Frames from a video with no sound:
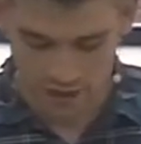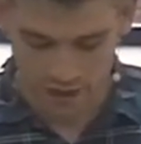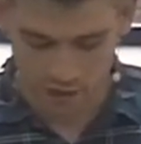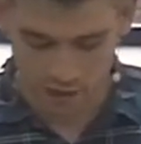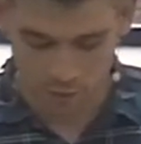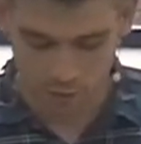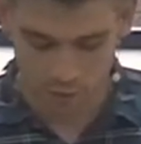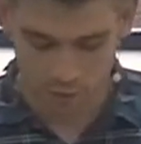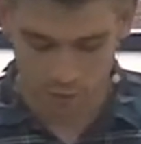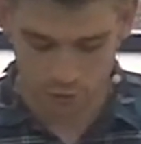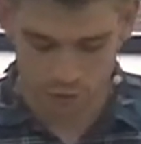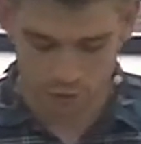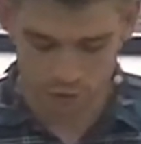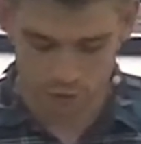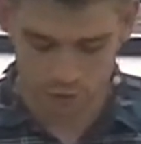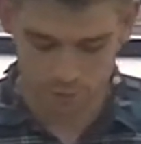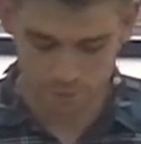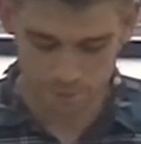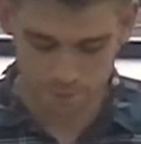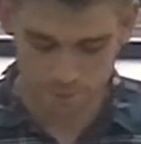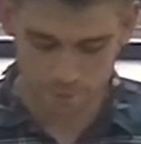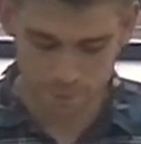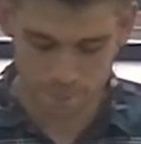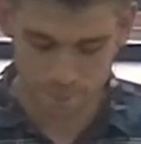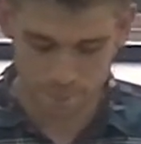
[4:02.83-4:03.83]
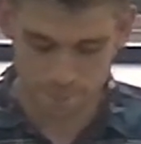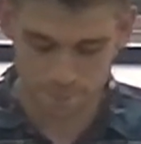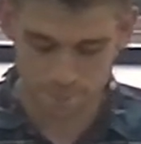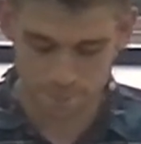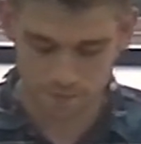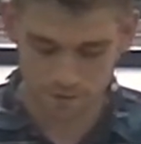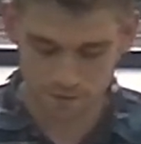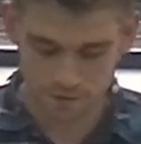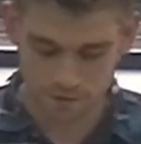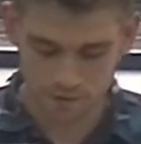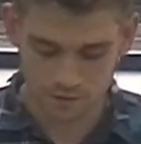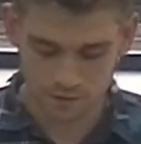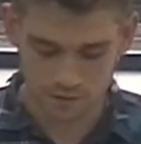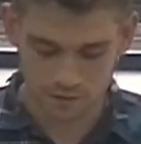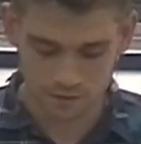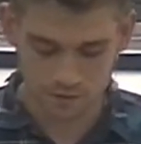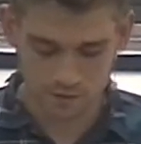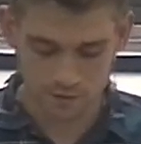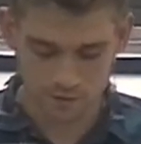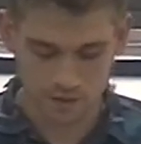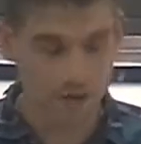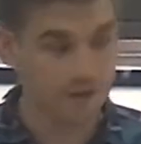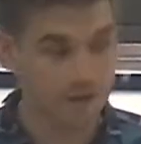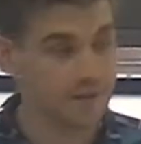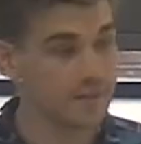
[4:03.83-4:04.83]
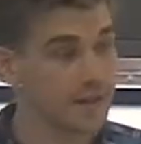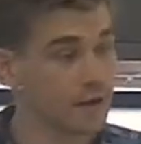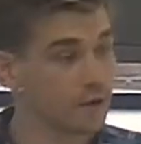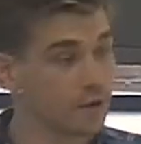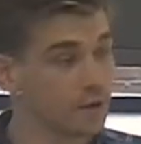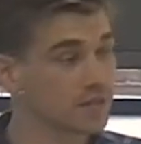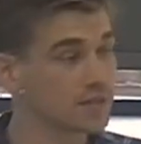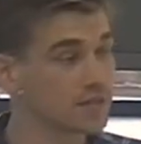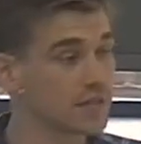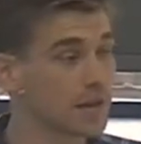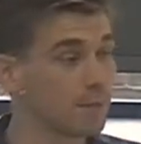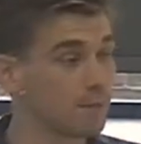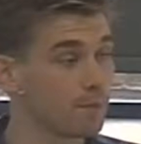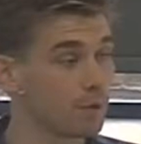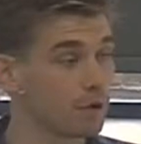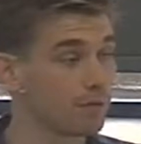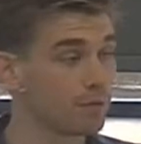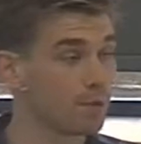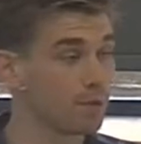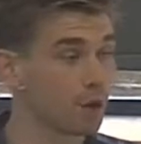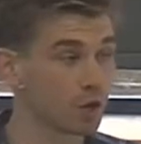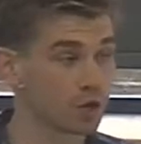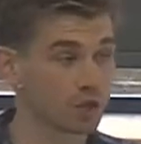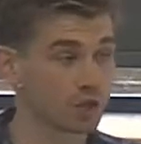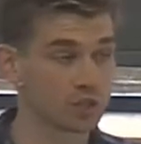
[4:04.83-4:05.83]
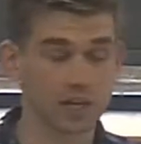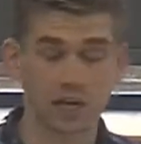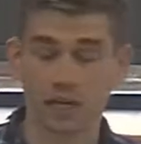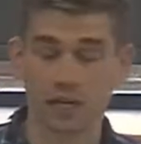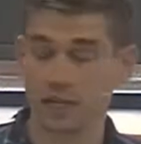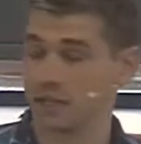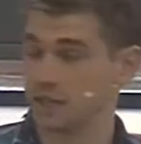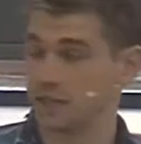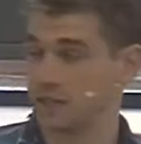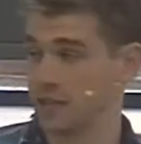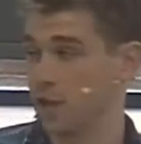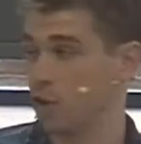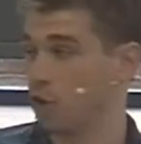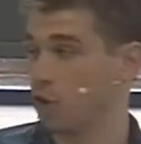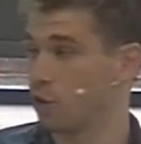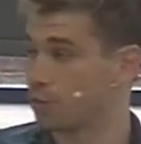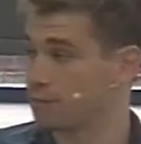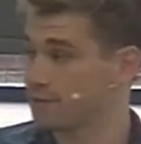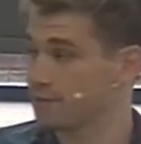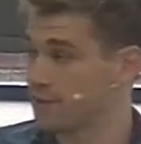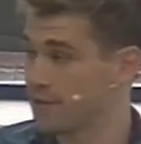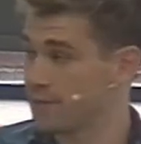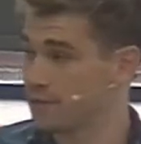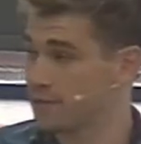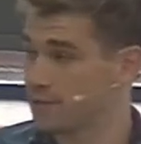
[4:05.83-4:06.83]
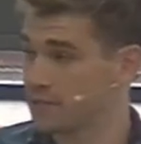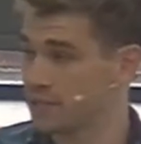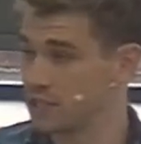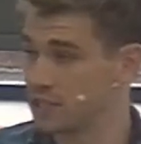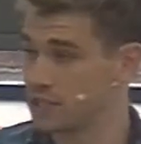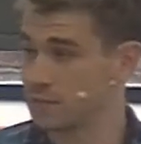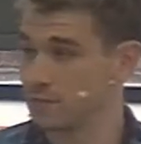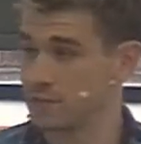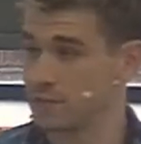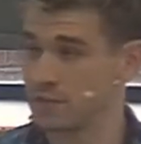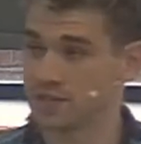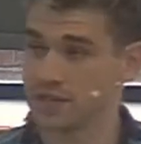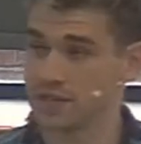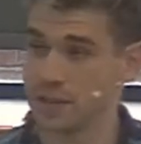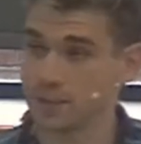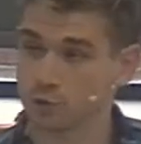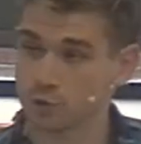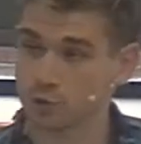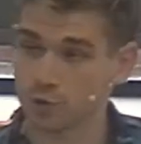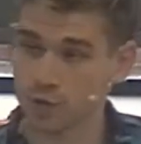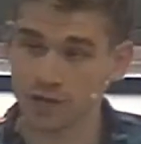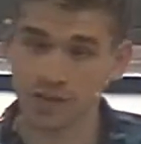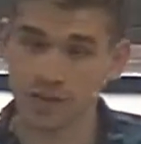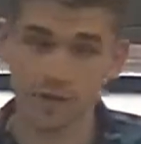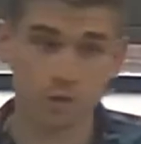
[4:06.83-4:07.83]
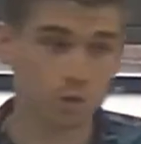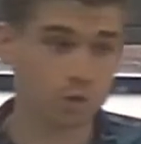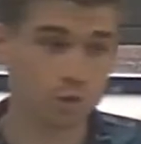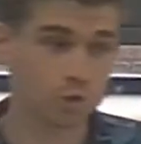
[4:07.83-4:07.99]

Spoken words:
help us. And their example of partiality or favoritism is them treating the